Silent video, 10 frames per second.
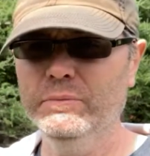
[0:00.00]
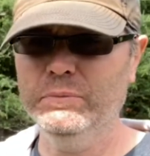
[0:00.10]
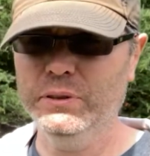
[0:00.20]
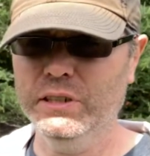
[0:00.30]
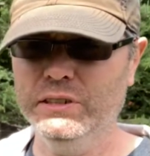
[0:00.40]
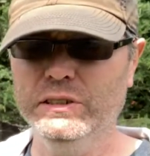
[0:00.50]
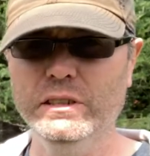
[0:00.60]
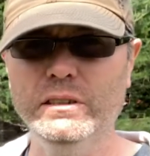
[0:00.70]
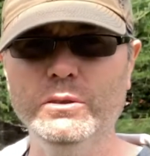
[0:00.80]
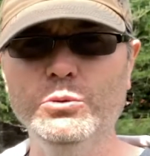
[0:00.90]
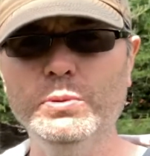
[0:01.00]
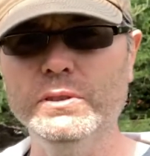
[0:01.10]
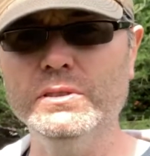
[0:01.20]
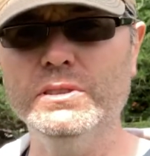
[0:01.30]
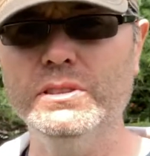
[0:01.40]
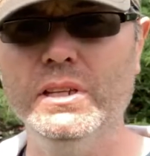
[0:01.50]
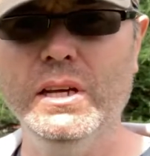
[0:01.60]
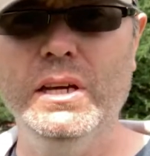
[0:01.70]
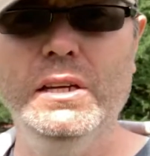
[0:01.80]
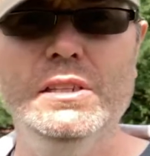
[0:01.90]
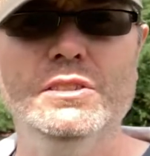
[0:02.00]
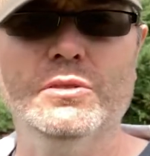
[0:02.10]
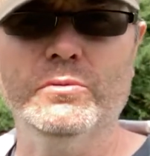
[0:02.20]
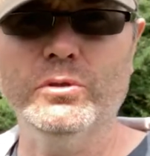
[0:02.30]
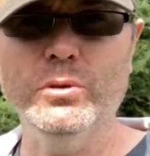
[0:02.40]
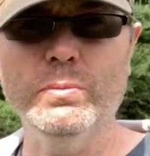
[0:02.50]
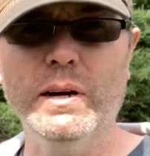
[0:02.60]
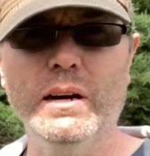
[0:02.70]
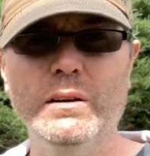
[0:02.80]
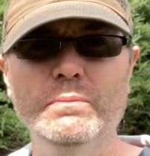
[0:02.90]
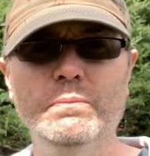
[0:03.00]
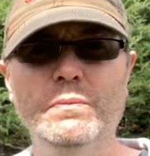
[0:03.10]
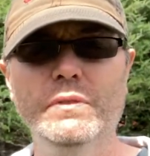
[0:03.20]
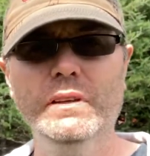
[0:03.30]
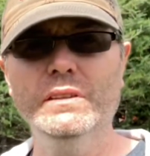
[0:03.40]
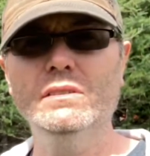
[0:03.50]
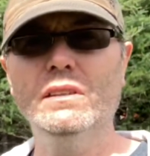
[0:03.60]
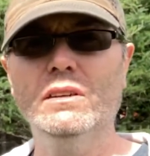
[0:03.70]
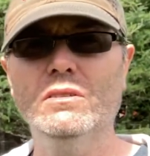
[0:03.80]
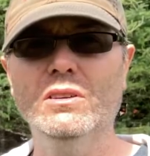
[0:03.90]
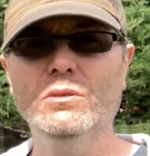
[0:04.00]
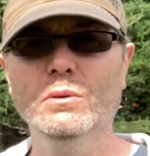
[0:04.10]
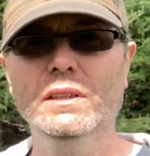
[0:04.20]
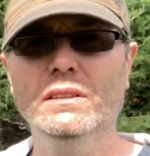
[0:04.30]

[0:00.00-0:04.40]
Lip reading: potentially lupins, some rhubarb, things that grow well